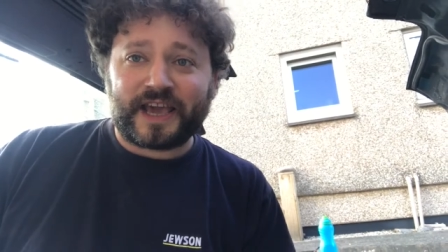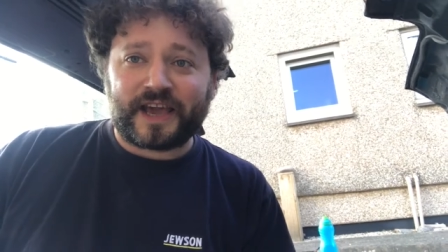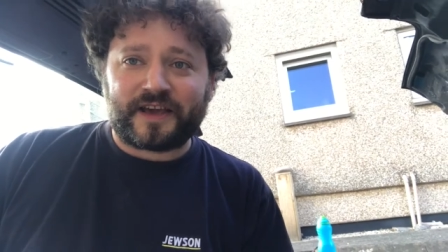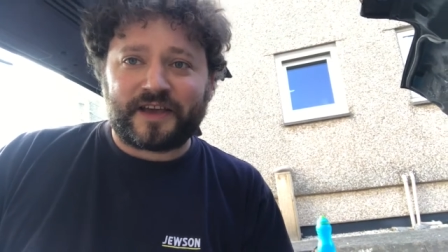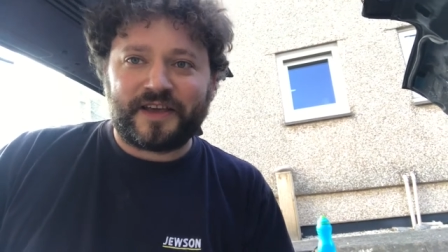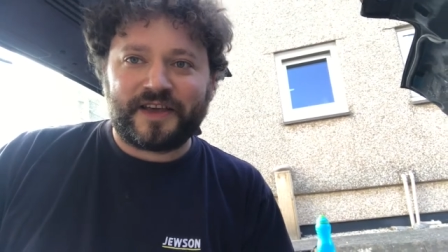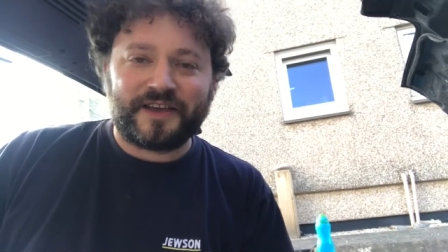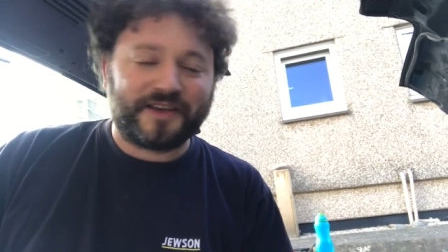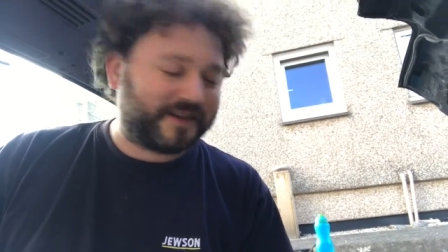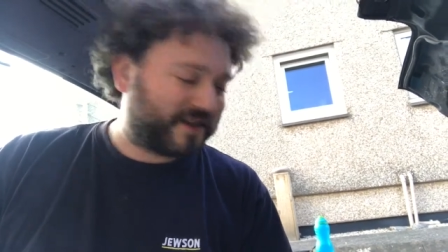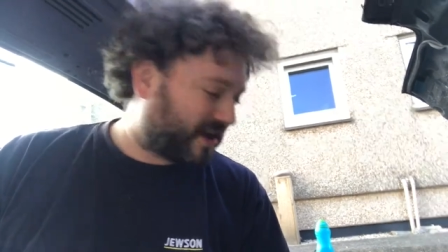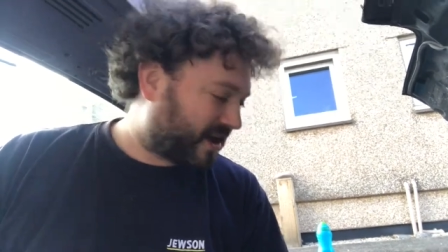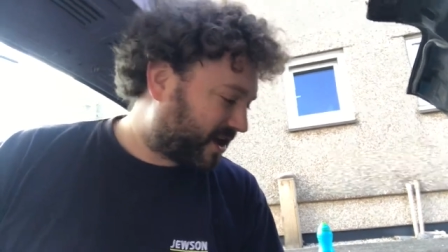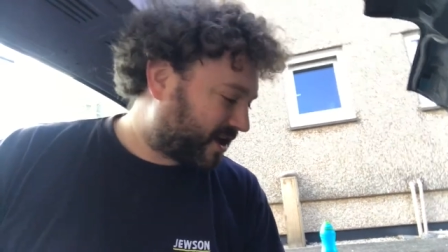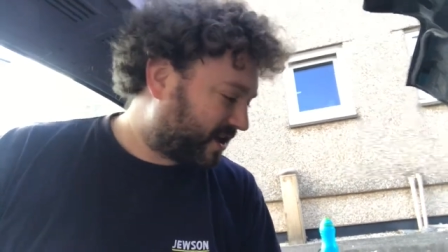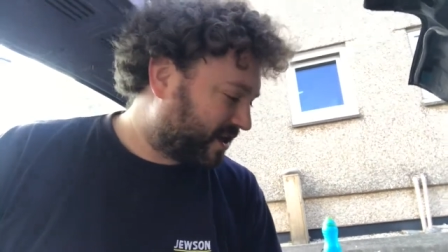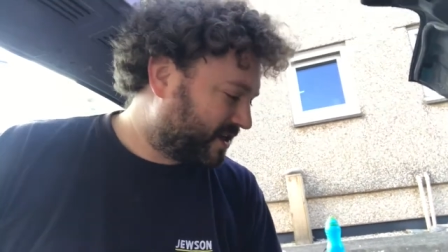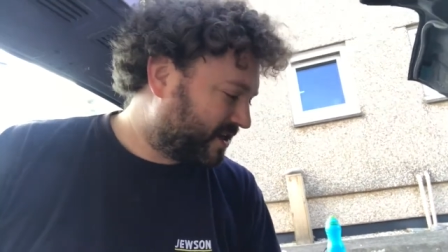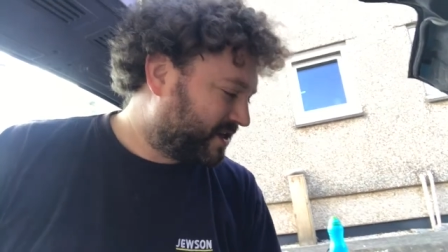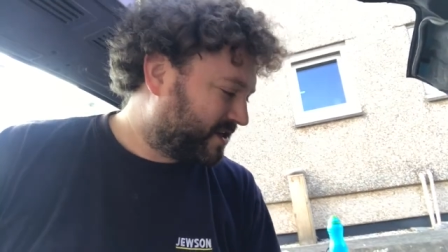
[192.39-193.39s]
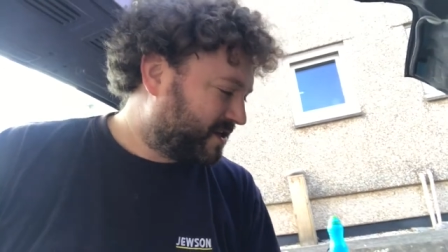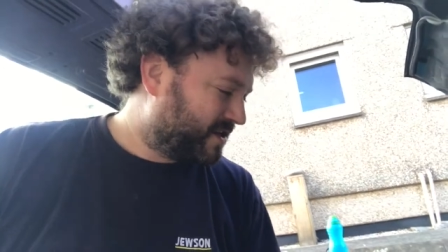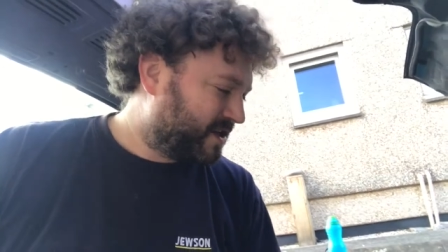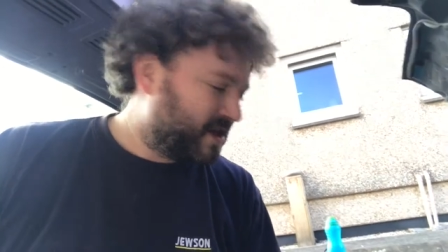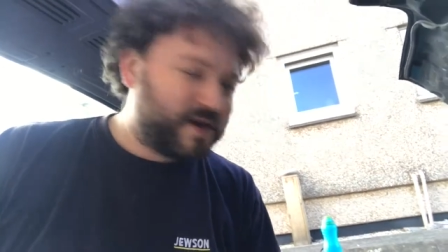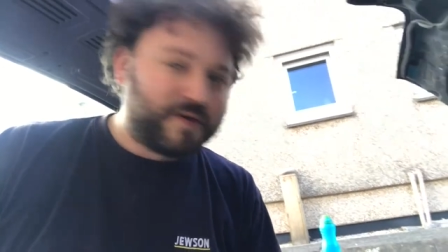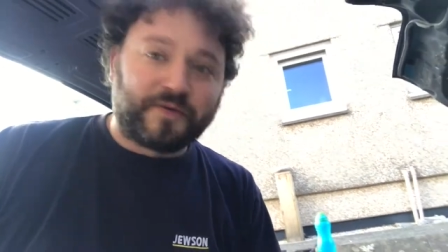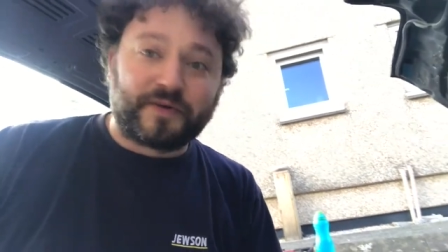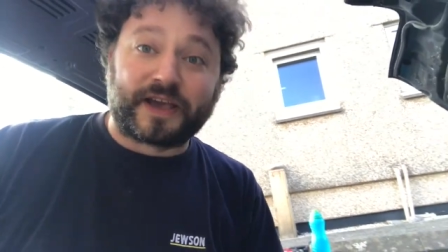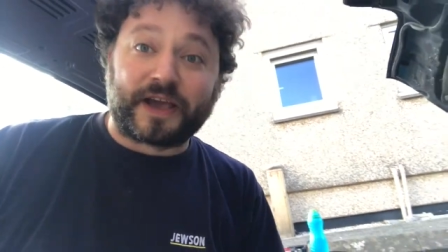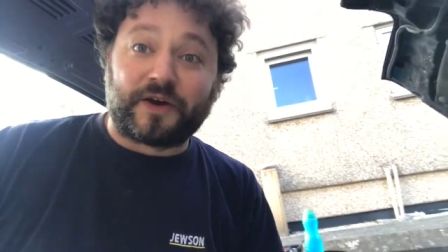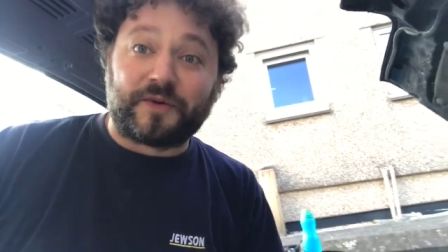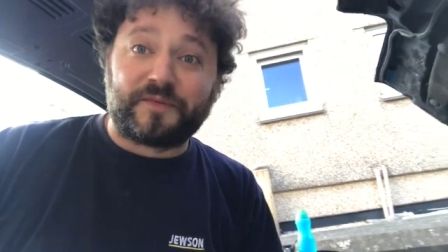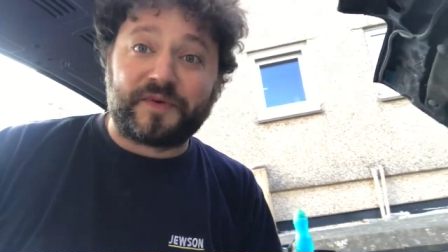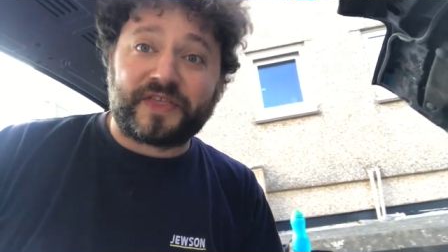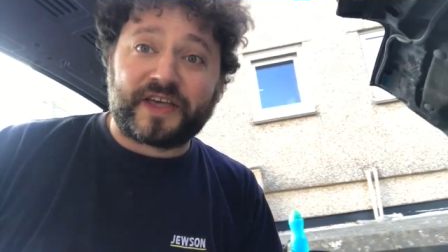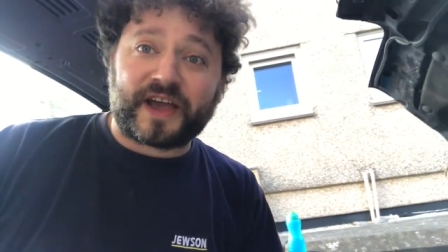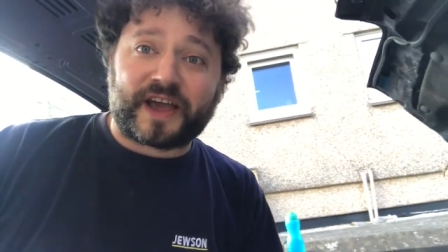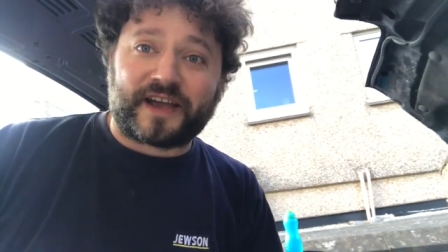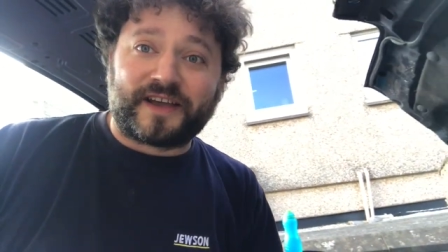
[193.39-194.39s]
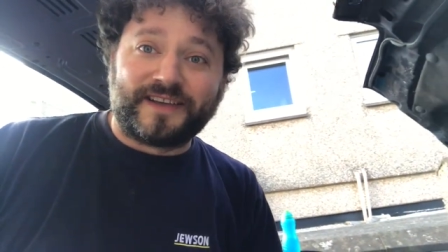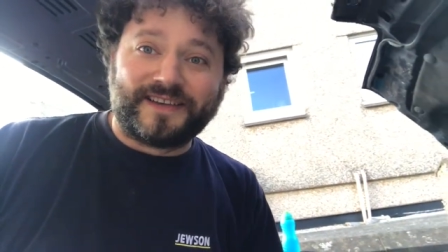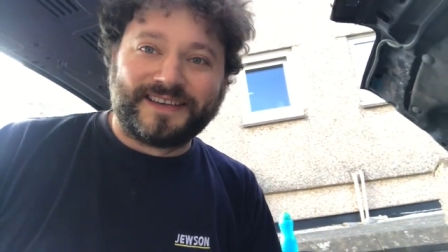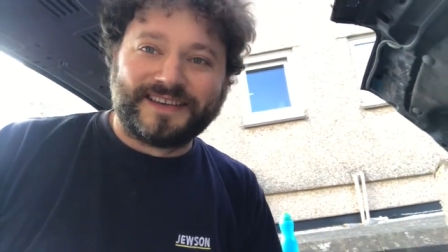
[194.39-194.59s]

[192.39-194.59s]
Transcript: yeah, uh, we'll get on with that.